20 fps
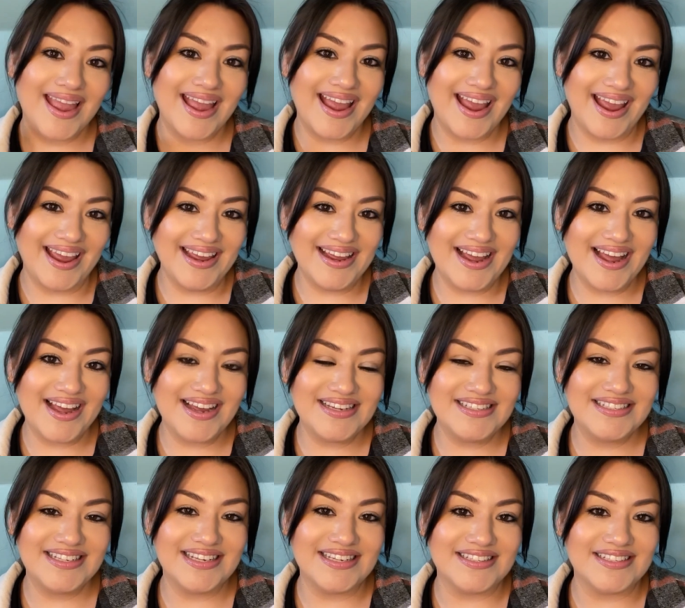Hey
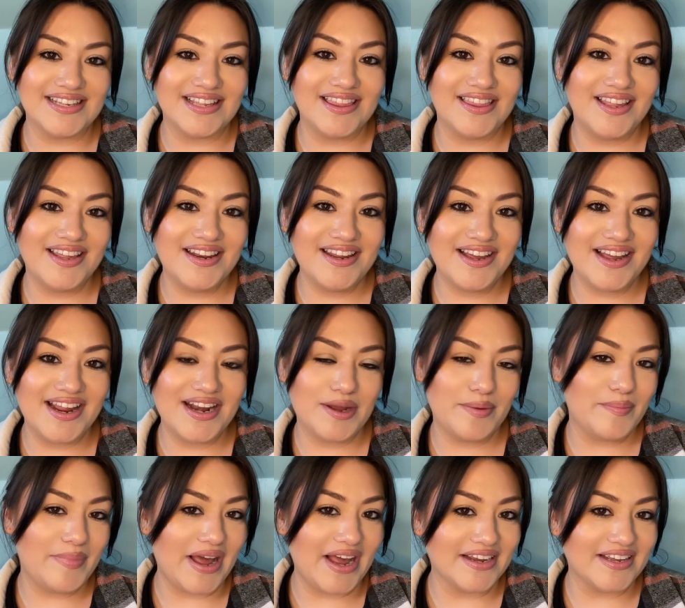guys, it's Linda and I'm
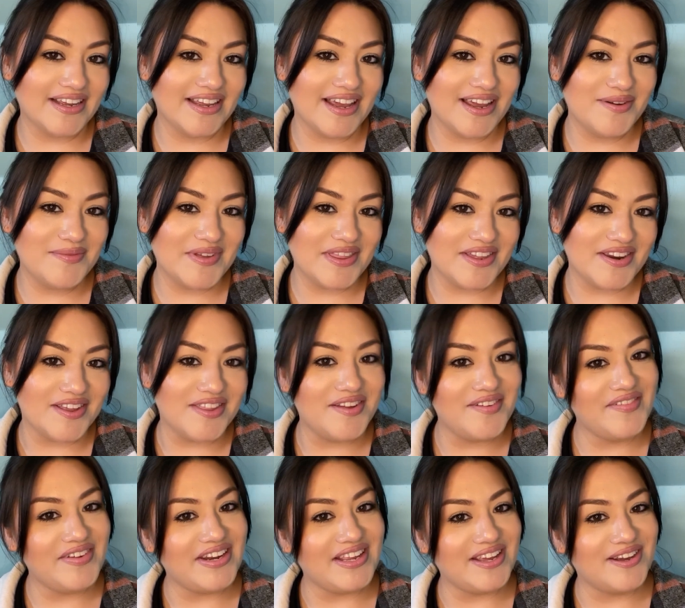back again with another
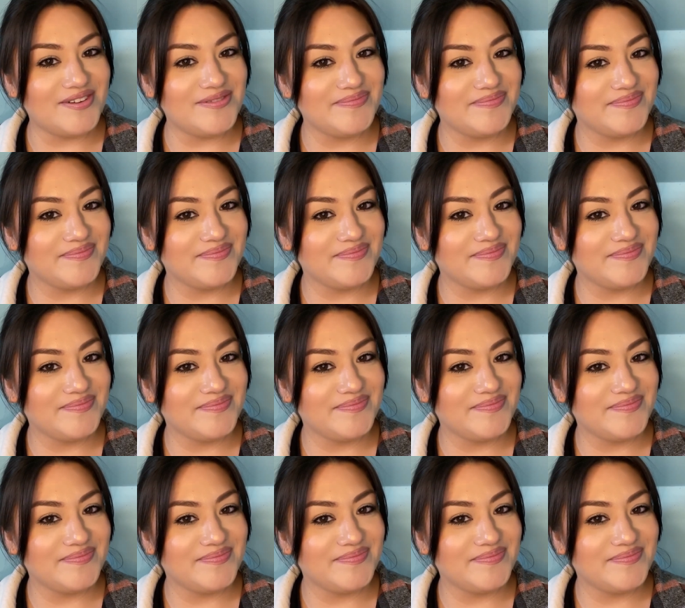video.